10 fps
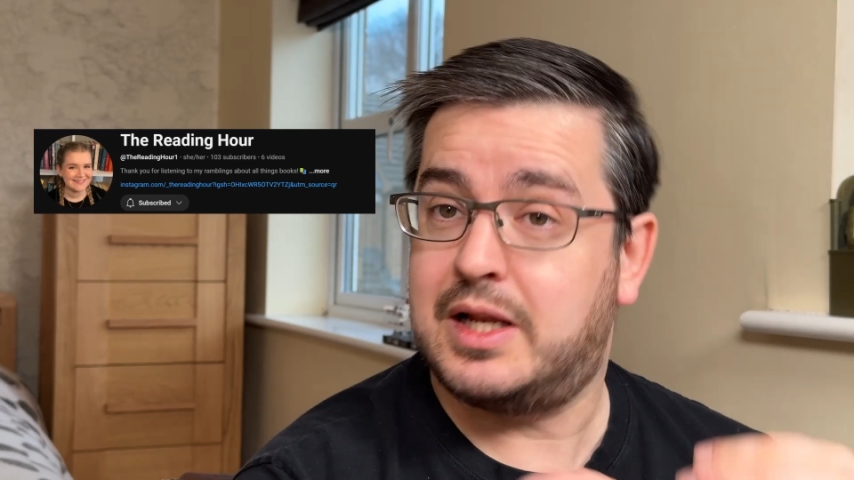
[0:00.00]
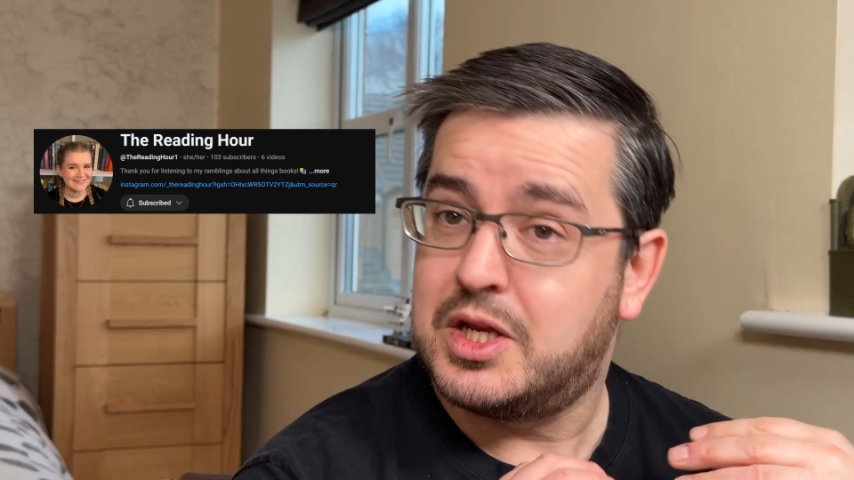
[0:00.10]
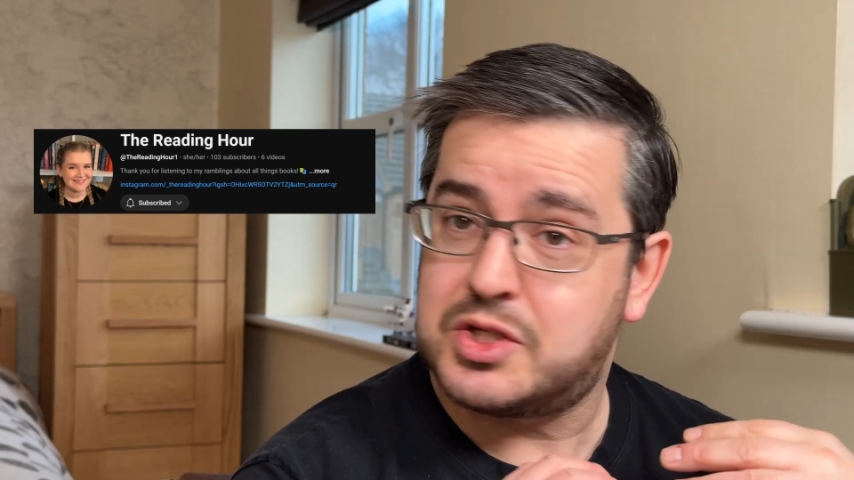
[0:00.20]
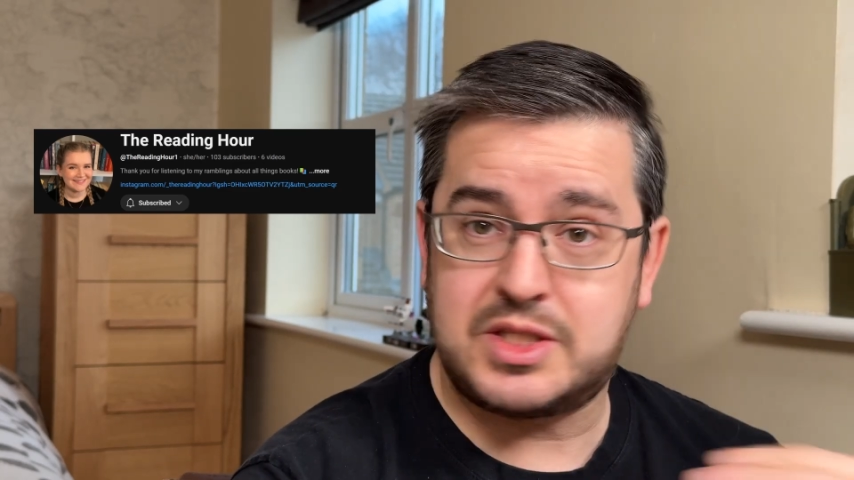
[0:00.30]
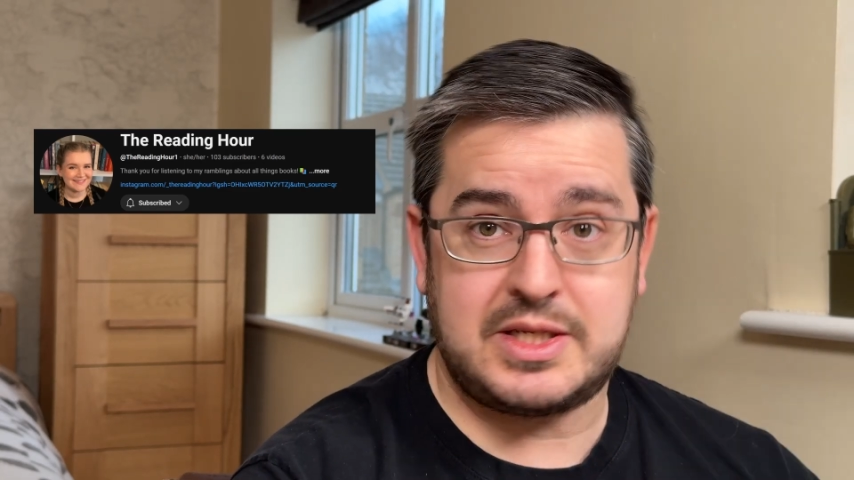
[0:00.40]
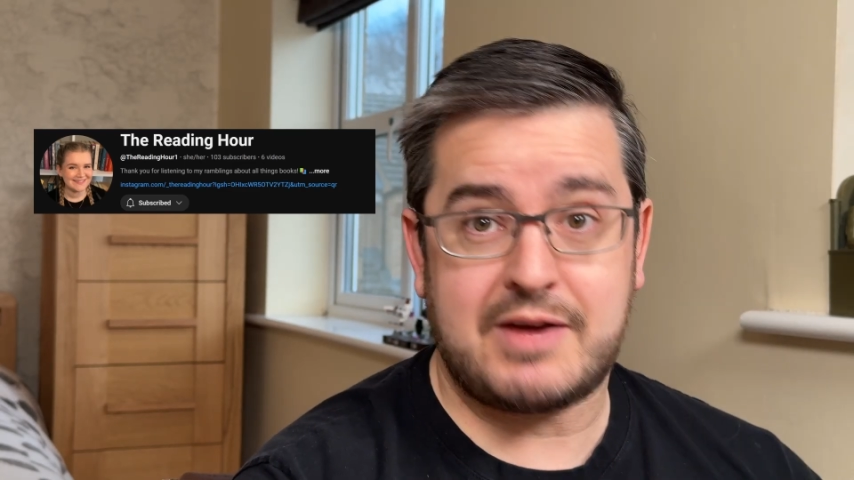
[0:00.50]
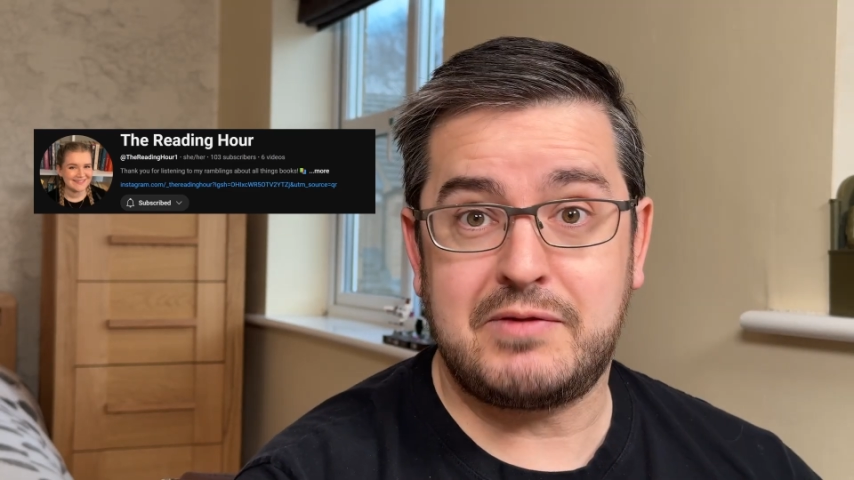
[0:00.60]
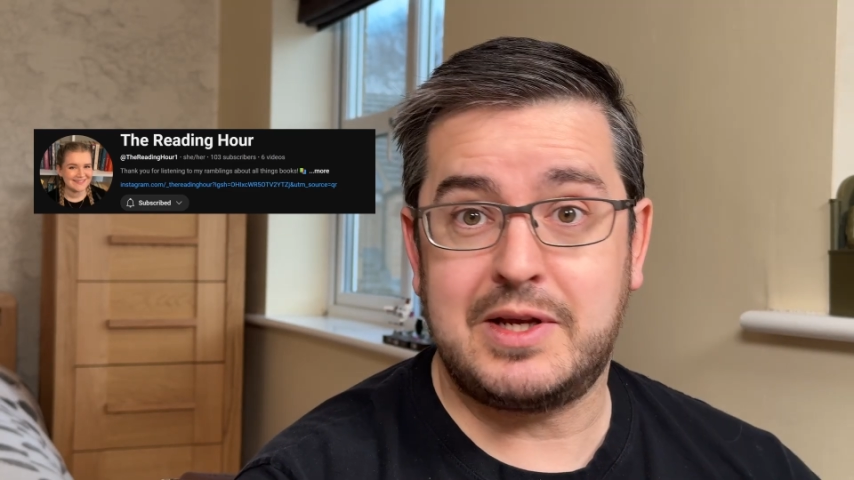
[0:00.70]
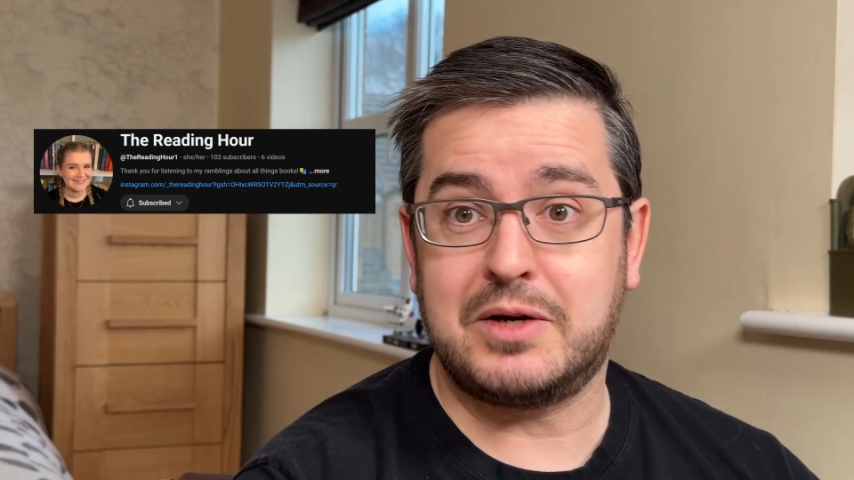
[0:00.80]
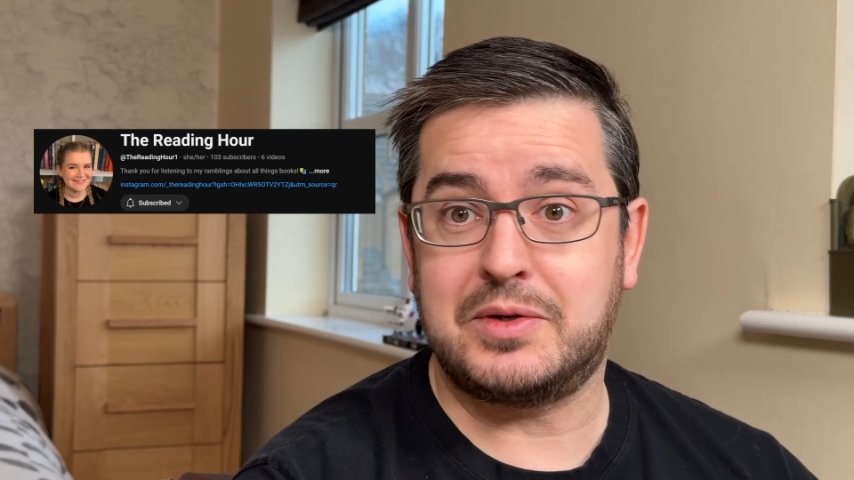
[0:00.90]
You should
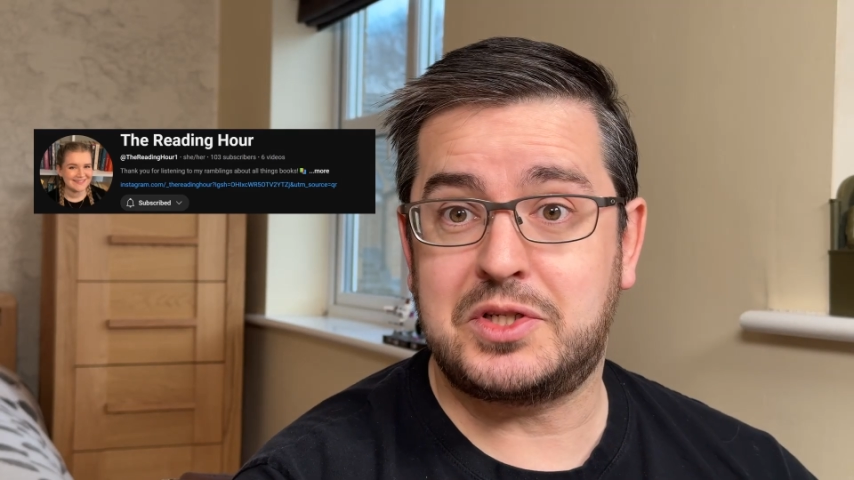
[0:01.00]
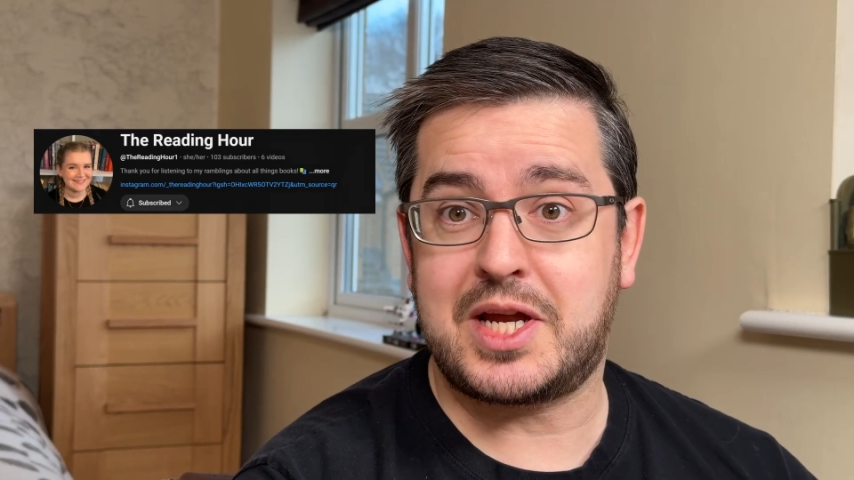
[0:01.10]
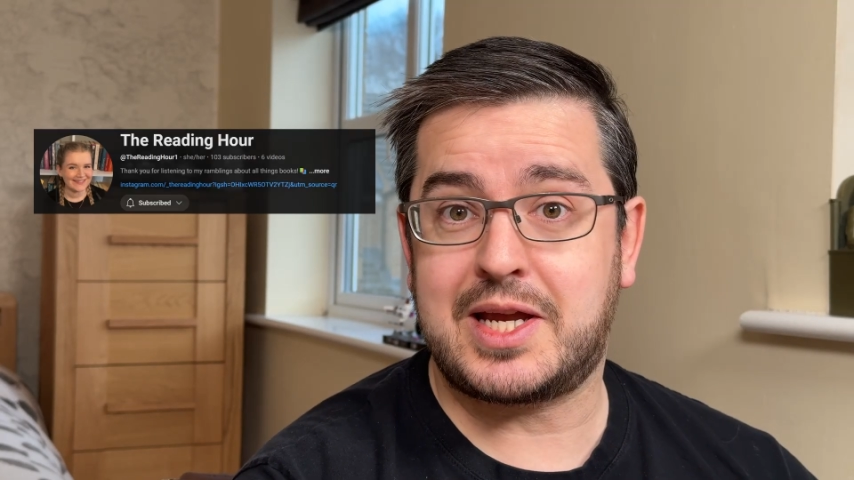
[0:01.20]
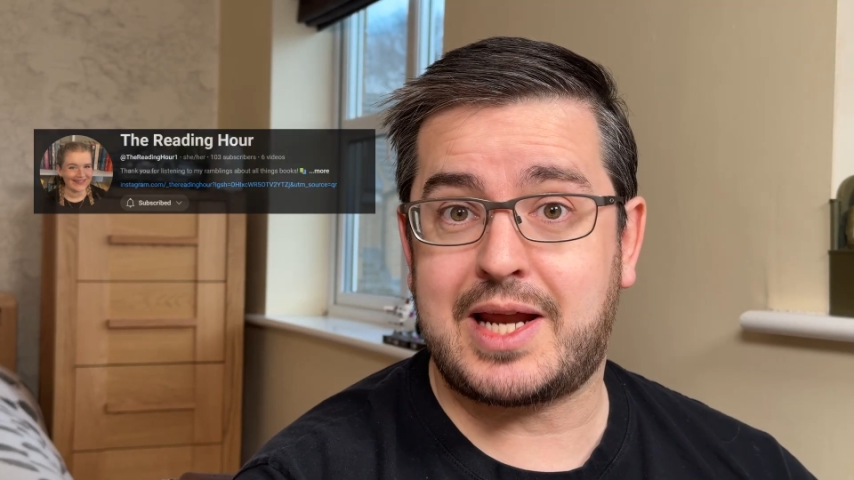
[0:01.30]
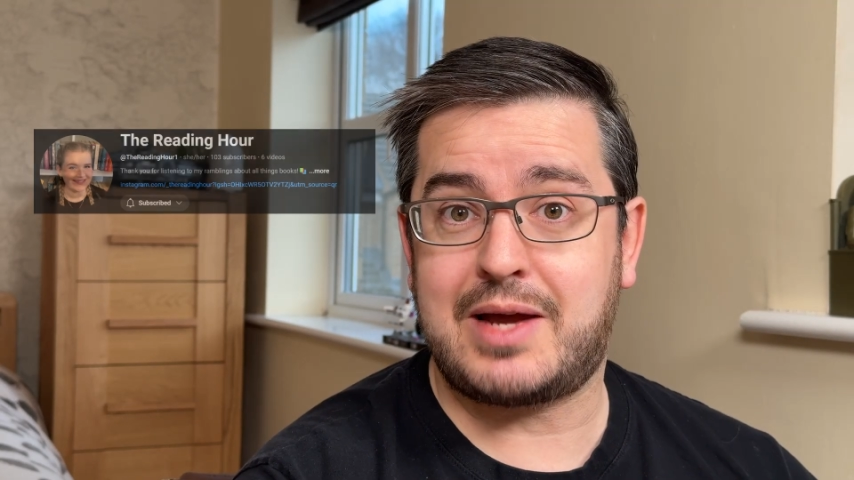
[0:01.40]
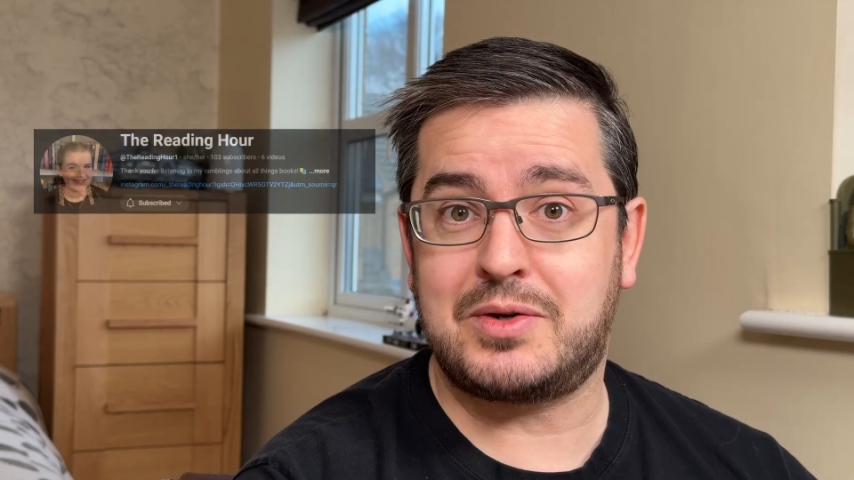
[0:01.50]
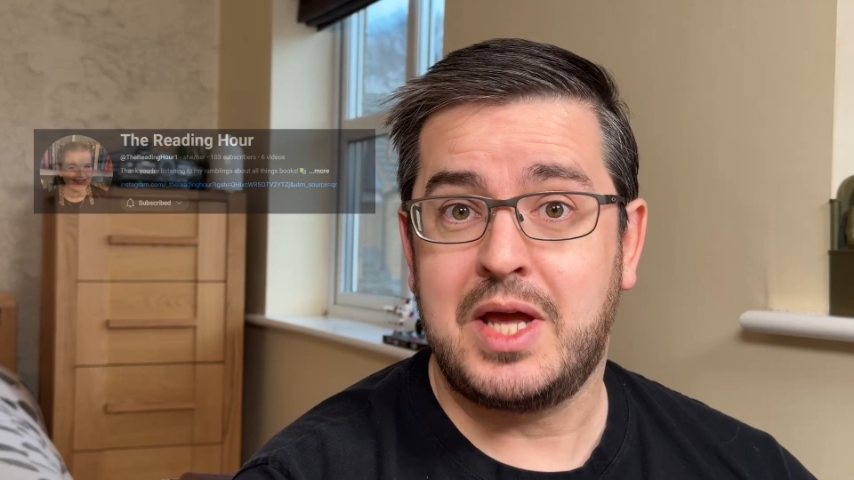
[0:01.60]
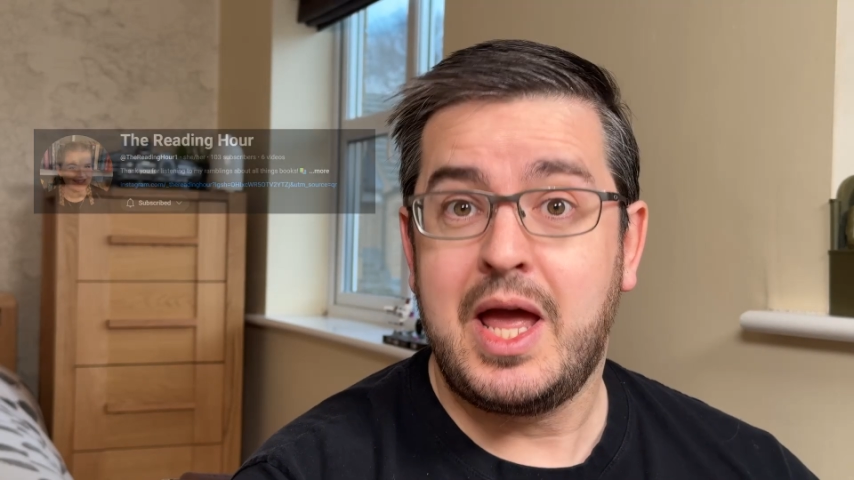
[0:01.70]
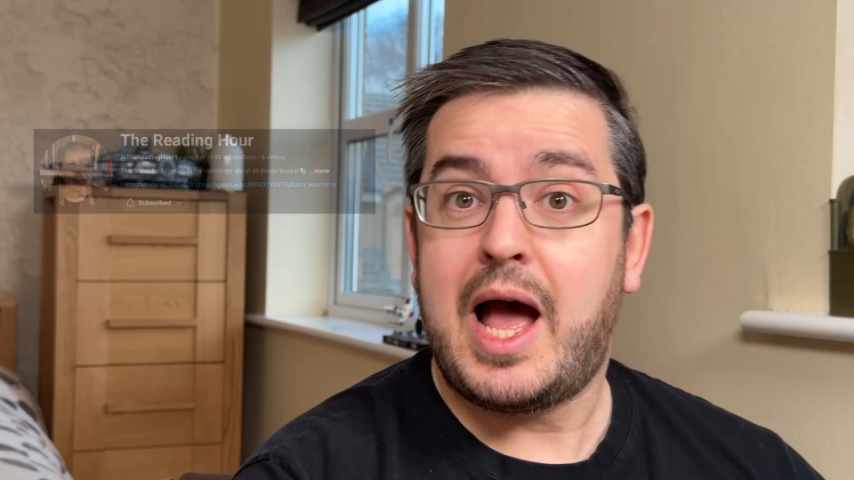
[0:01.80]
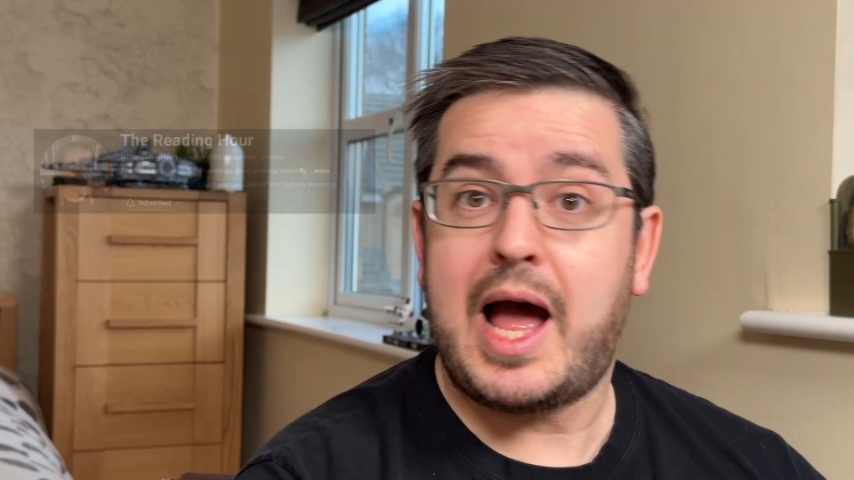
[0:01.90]
definitely go and check it
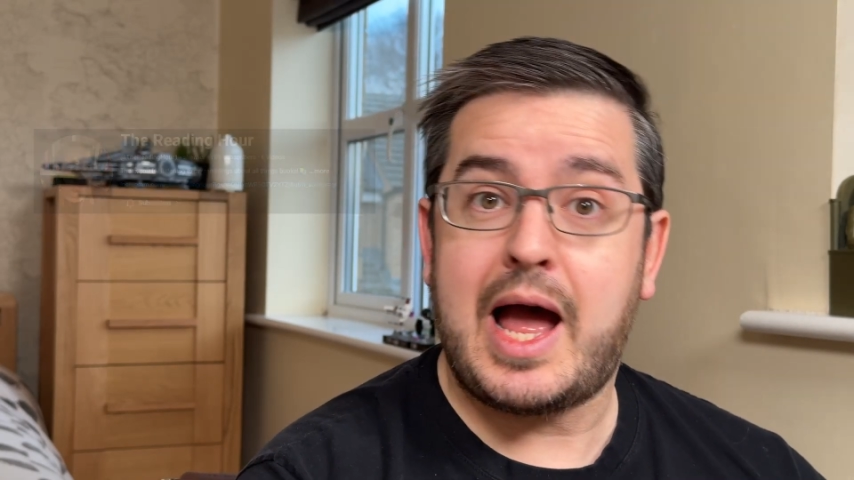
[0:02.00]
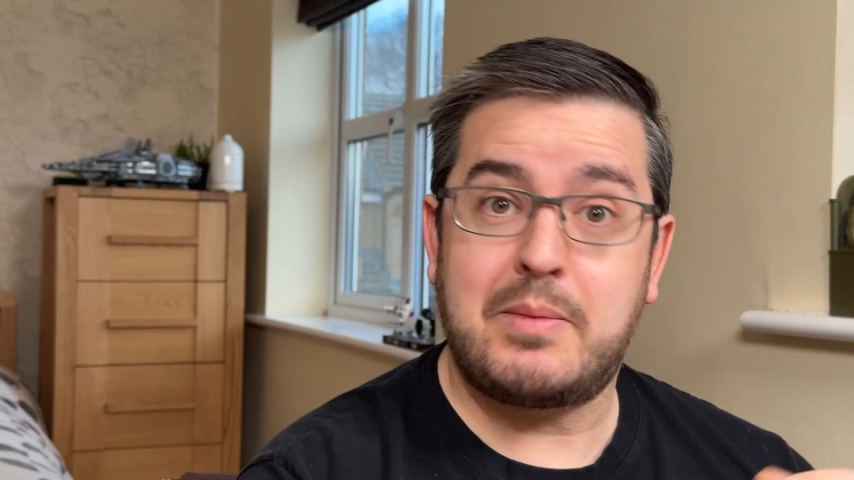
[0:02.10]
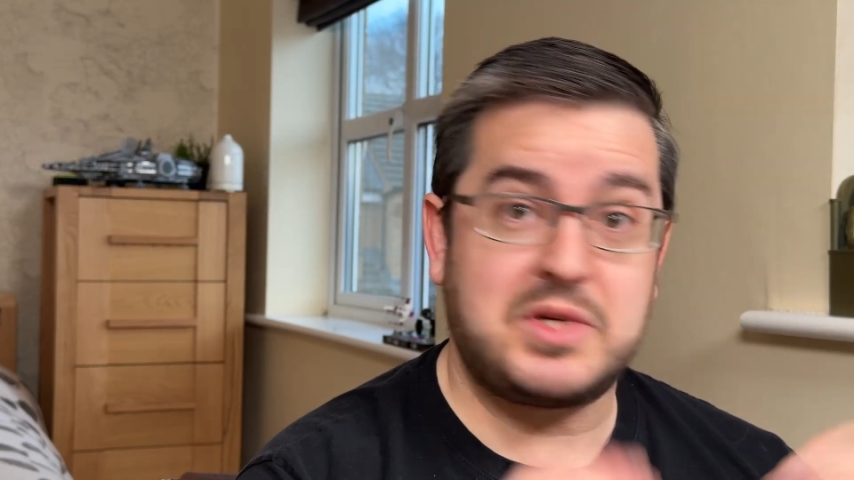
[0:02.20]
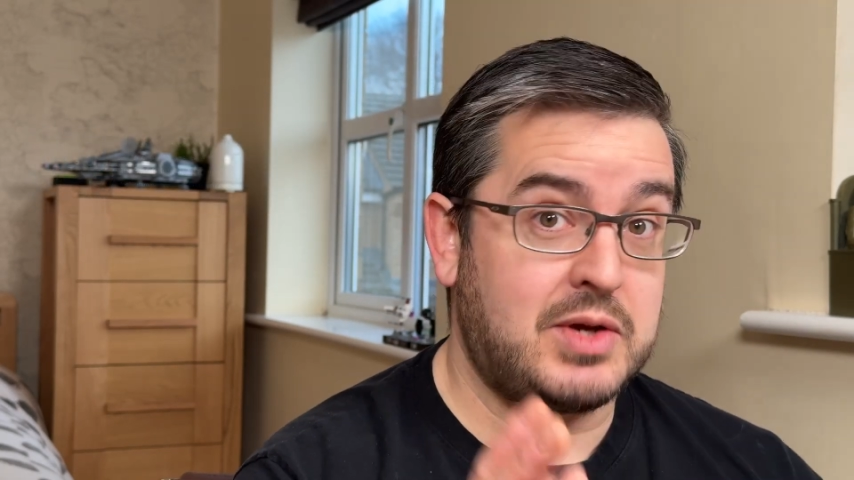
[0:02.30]
out.